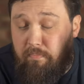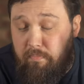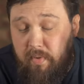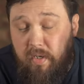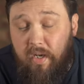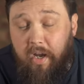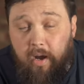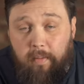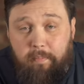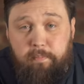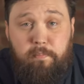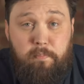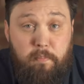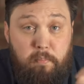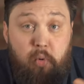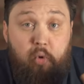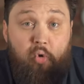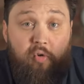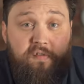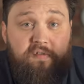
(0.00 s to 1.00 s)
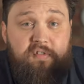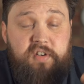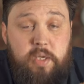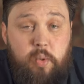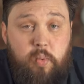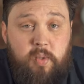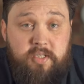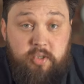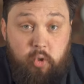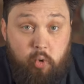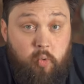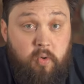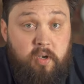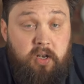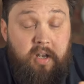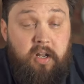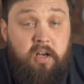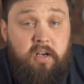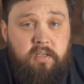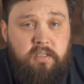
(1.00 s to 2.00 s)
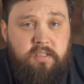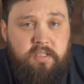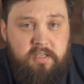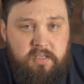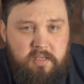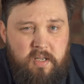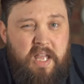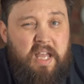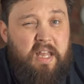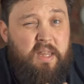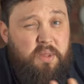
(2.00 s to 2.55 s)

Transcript: become more frequent or larger,